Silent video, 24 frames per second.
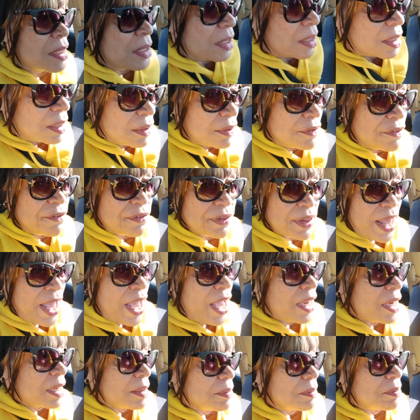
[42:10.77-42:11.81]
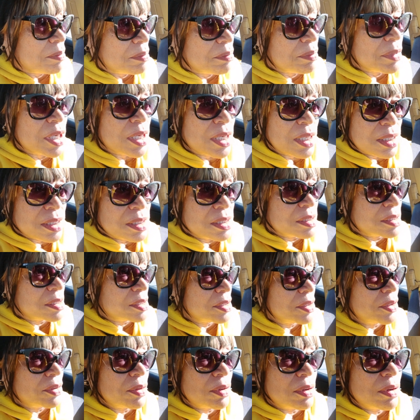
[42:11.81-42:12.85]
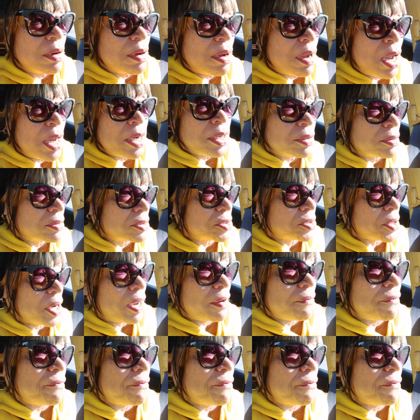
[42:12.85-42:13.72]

of flack because, I don't drive